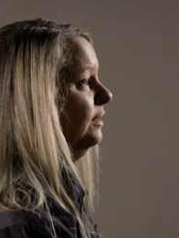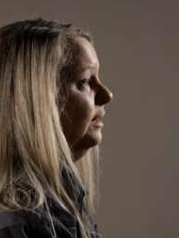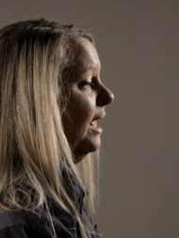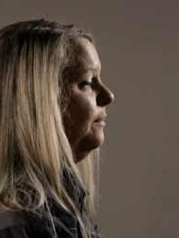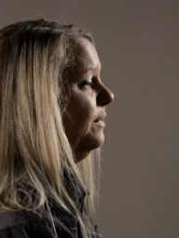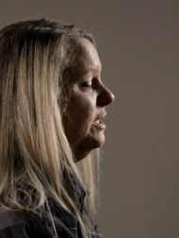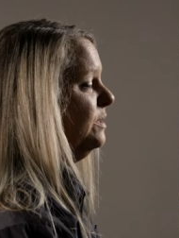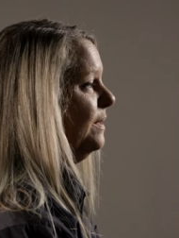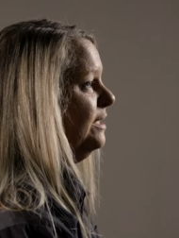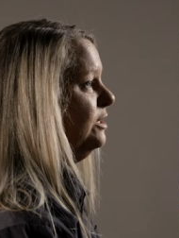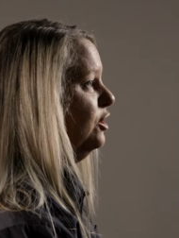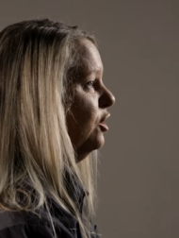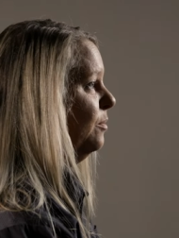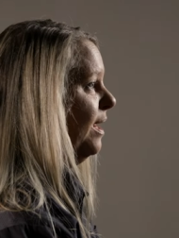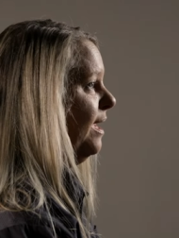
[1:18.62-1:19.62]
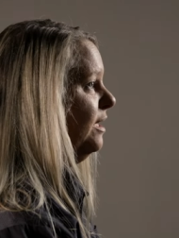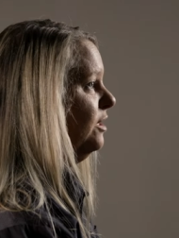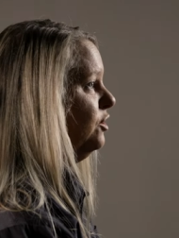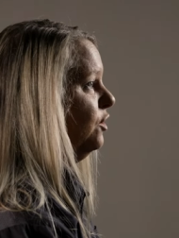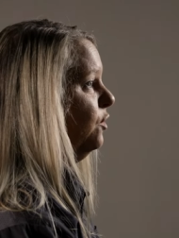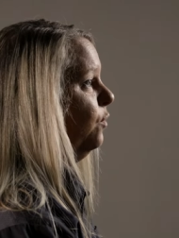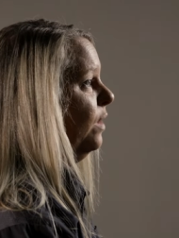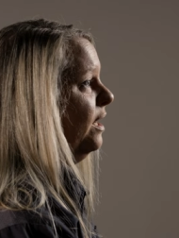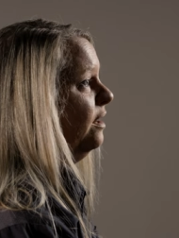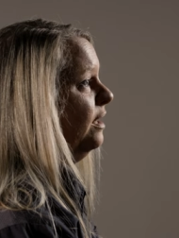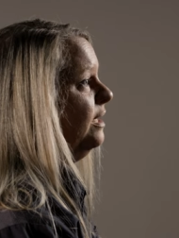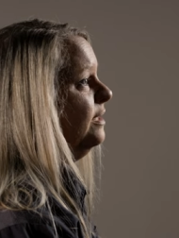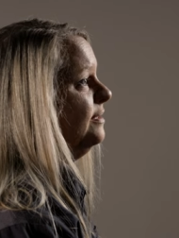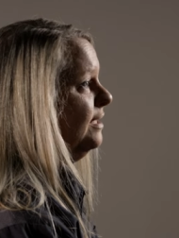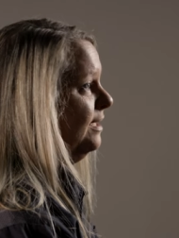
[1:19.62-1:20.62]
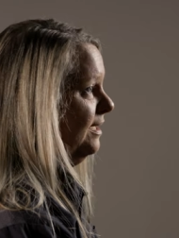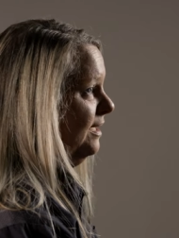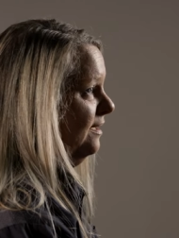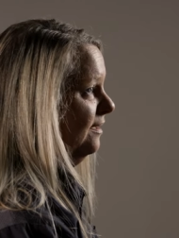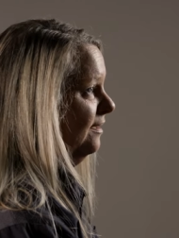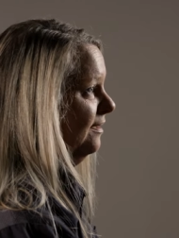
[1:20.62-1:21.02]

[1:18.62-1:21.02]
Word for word: Let me speak to your manager, where is he?